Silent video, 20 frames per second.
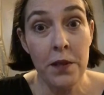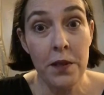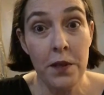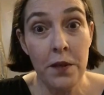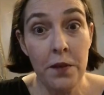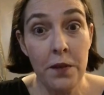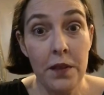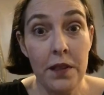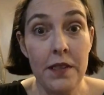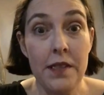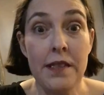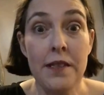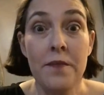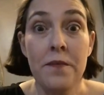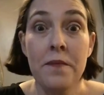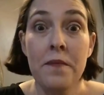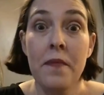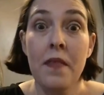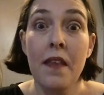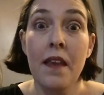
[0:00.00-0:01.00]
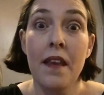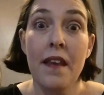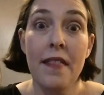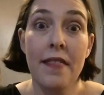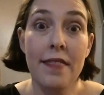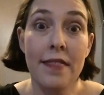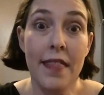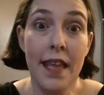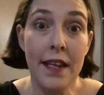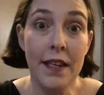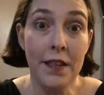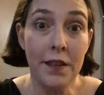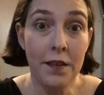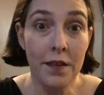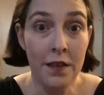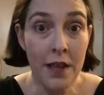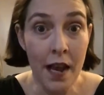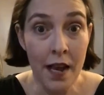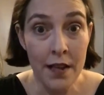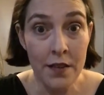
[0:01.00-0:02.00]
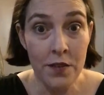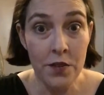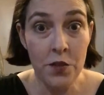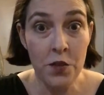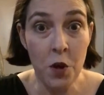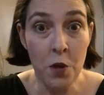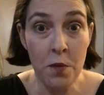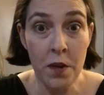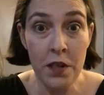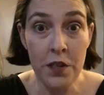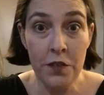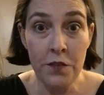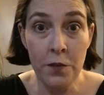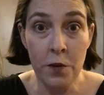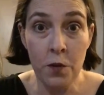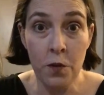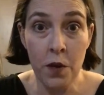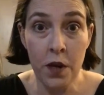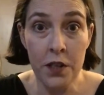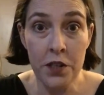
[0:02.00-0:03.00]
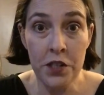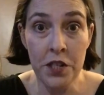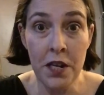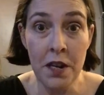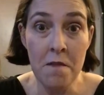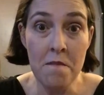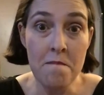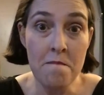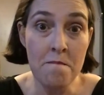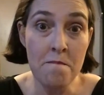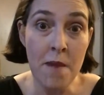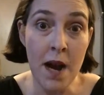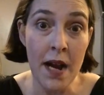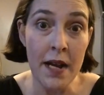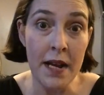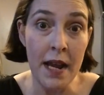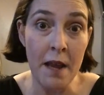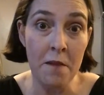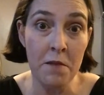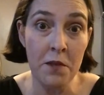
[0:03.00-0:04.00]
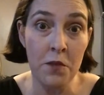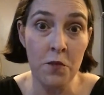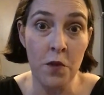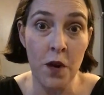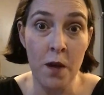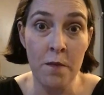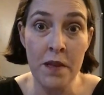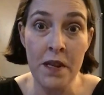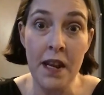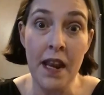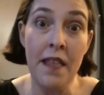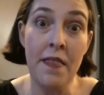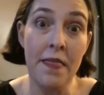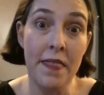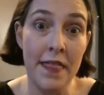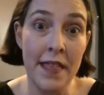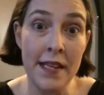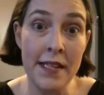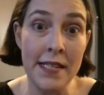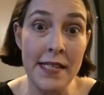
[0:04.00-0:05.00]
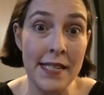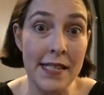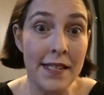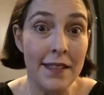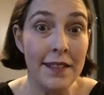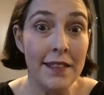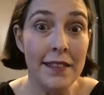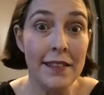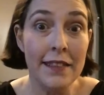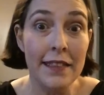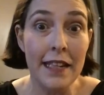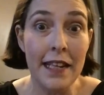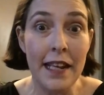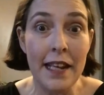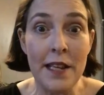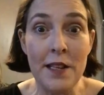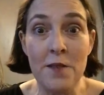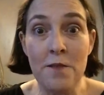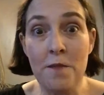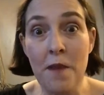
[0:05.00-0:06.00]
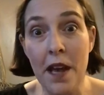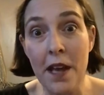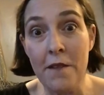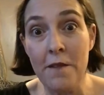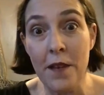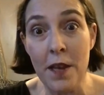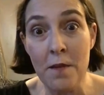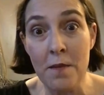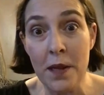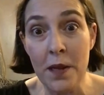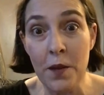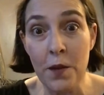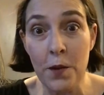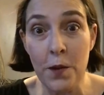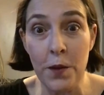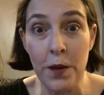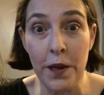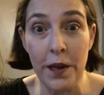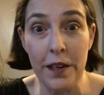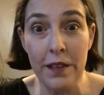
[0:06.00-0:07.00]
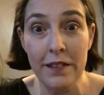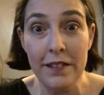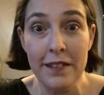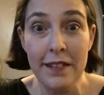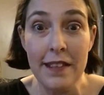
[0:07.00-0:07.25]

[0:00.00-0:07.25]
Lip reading: to do this. Thank you guys so much for watching. My name is Robin, and this is my Vaping Corner.